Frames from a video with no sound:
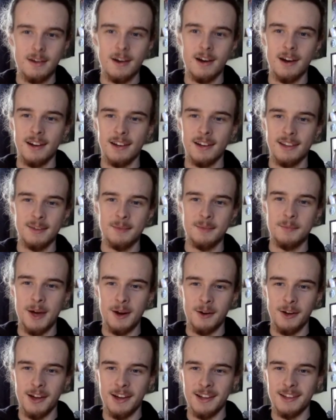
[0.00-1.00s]
get the
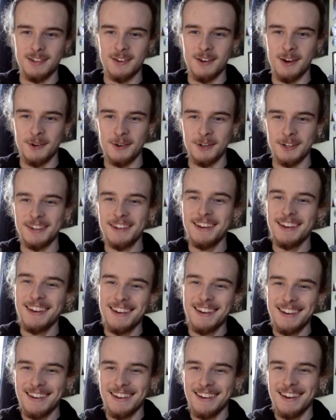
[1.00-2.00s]
metal heads going,
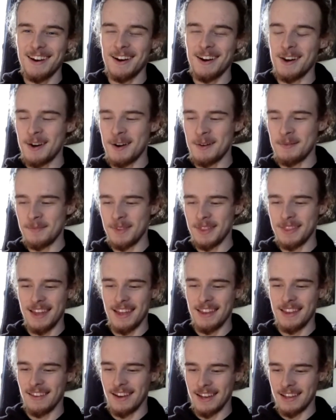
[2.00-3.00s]
and
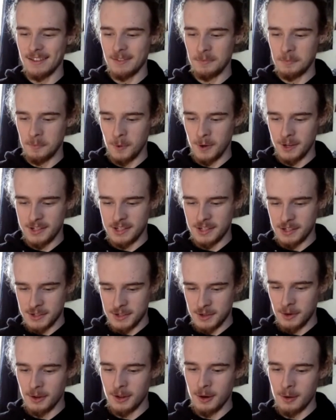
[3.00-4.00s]
then like once the
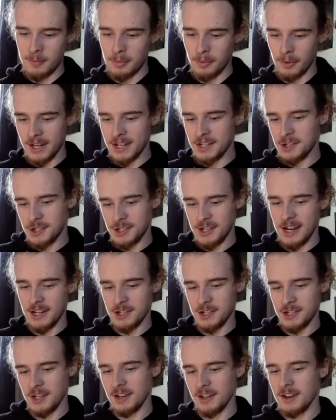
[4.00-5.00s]
solo bridge
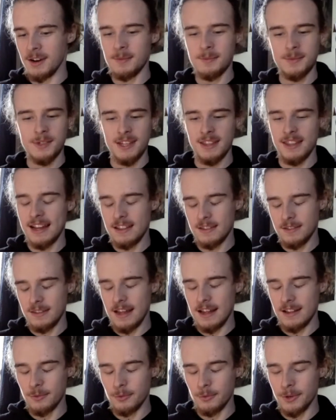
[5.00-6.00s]
section comes in,
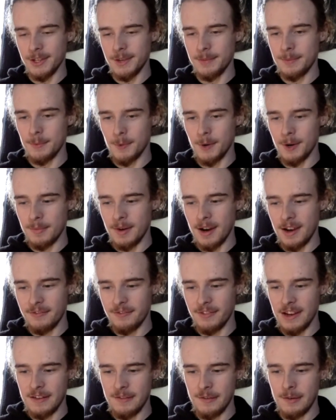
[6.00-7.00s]
that's really one of my
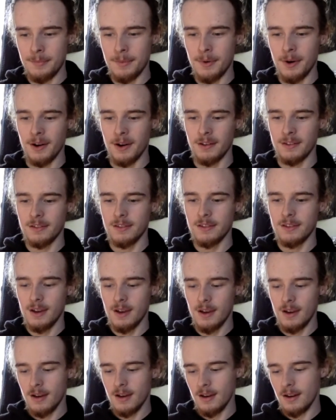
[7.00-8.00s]
favorite parts
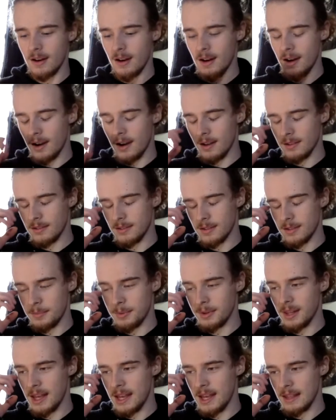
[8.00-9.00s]
to
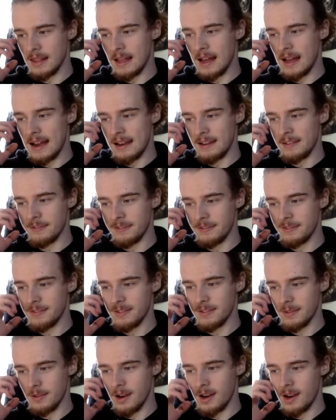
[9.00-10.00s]
play live
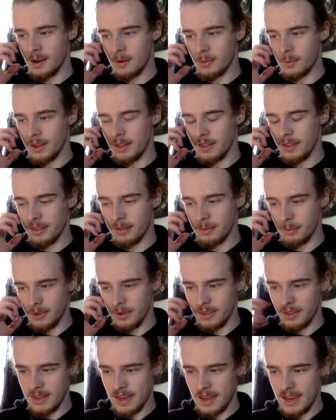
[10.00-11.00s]
with
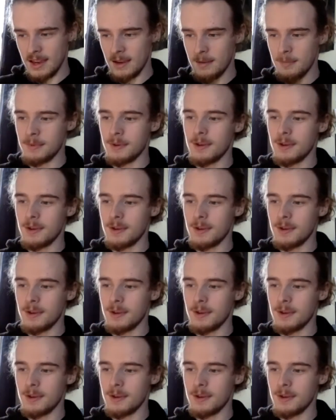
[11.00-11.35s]
Gabe,